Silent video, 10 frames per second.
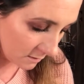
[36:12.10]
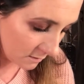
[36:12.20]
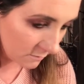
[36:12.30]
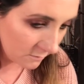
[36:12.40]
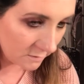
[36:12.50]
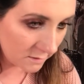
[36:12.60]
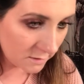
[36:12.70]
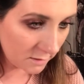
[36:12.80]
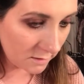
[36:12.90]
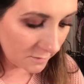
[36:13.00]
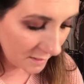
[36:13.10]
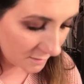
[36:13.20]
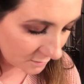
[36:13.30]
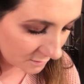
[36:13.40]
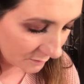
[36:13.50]
Ooh, this color
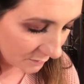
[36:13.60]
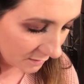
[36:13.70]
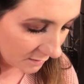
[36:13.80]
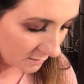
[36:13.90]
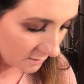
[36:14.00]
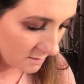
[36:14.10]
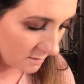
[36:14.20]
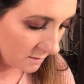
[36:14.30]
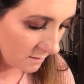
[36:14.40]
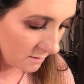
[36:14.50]
matches pretty good.